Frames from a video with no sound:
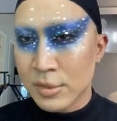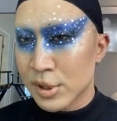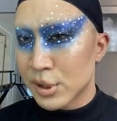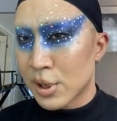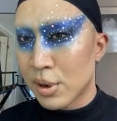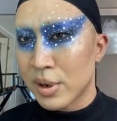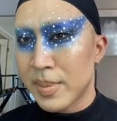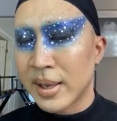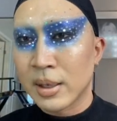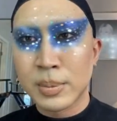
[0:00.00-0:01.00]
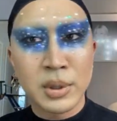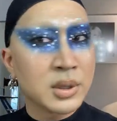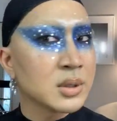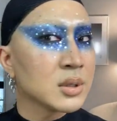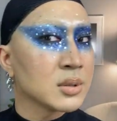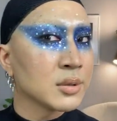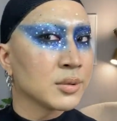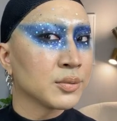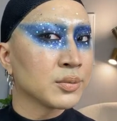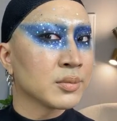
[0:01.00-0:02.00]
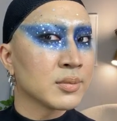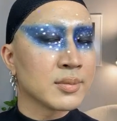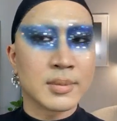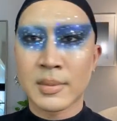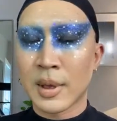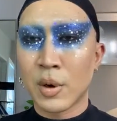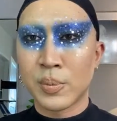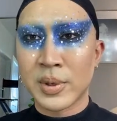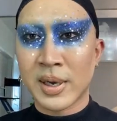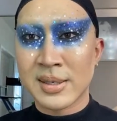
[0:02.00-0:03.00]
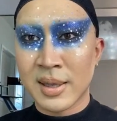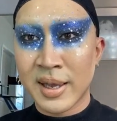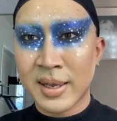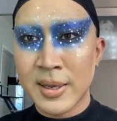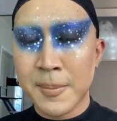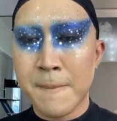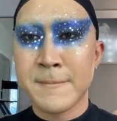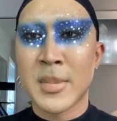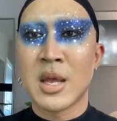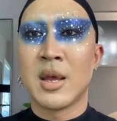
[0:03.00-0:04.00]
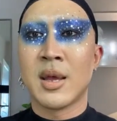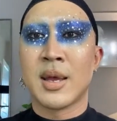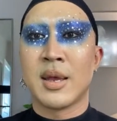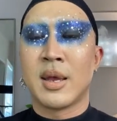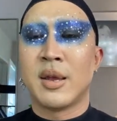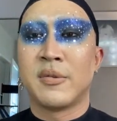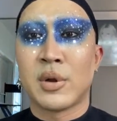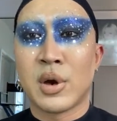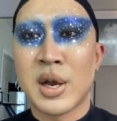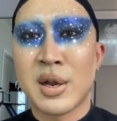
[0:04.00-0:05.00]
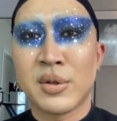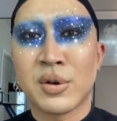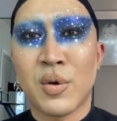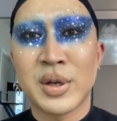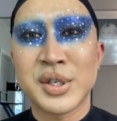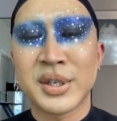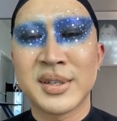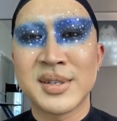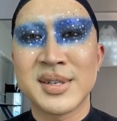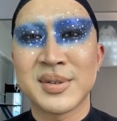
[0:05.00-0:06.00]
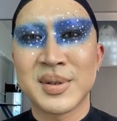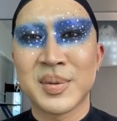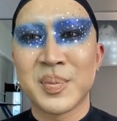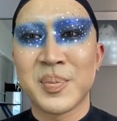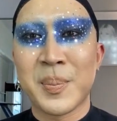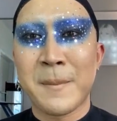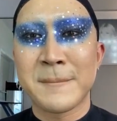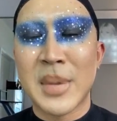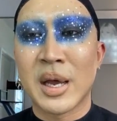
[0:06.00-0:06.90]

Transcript: starry makeup look. I hope you guys like it. If there are any other questions, I